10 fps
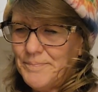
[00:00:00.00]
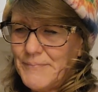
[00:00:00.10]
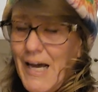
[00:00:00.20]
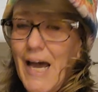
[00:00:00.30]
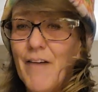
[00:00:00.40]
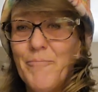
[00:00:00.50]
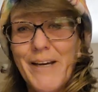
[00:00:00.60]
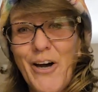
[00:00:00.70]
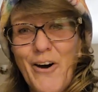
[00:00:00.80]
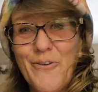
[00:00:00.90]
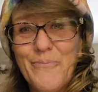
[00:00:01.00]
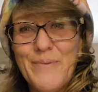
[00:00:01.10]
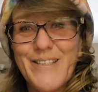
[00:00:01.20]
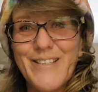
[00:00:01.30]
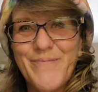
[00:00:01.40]
I have big
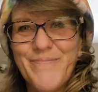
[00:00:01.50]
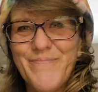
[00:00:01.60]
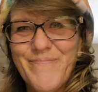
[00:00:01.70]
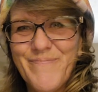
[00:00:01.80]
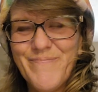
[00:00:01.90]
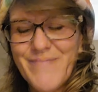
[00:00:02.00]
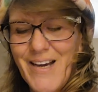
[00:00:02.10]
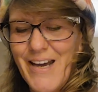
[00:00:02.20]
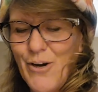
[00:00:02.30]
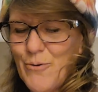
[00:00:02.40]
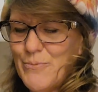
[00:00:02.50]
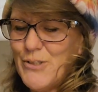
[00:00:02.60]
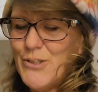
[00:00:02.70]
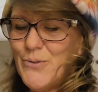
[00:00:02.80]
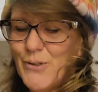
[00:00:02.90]
hopes. I hope to
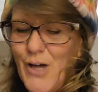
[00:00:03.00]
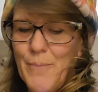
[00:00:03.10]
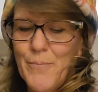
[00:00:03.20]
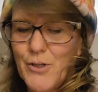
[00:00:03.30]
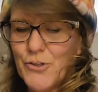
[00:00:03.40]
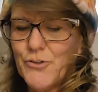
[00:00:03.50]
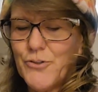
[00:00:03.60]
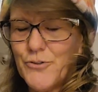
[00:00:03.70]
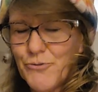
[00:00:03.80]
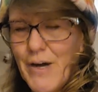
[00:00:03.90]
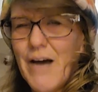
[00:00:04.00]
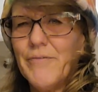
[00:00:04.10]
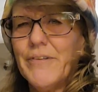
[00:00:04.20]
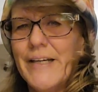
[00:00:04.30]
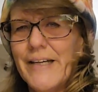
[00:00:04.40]
do a lot more
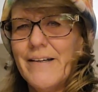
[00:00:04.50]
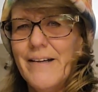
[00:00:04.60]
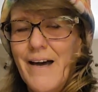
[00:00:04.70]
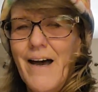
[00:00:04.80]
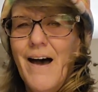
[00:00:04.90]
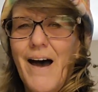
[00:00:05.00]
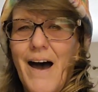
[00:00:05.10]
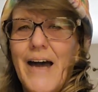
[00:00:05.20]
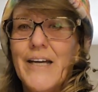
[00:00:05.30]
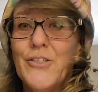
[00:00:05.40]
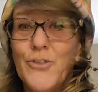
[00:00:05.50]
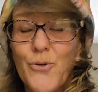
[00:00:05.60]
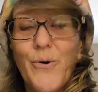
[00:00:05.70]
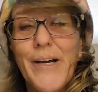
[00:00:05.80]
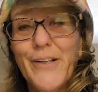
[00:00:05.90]
traveling. I
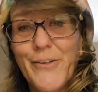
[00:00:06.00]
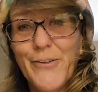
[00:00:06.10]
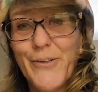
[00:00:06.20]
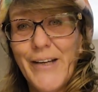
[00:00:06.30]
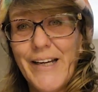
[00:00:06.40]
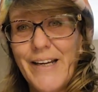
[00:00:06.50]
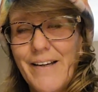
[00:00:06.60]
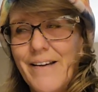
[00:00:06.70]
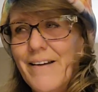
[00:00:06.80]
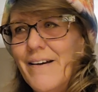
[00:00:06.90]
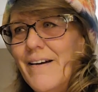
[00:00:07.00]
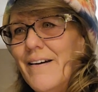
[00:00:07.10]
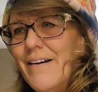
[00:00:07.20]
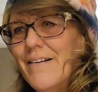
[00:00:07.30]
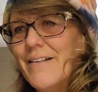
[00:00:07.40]
enjoy learning
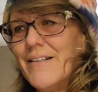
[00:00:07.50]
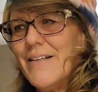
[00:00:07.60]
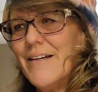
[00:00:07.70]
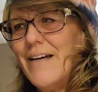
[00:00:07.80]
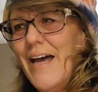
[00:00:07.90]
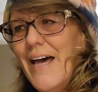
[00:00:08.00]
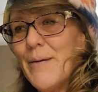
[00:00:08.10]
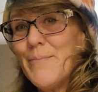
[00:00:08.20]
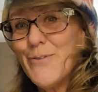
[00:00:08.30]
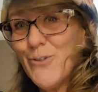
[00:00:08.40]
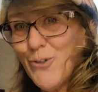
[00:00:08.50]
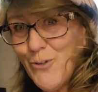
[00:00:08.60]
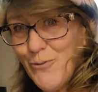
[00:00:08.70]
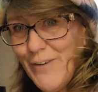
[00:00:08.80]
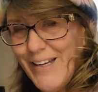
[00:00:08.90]
and
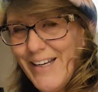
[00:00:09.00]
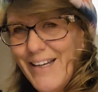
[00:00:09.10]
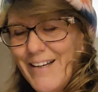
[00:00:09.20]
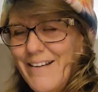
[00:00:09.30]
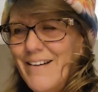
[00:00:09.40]
observing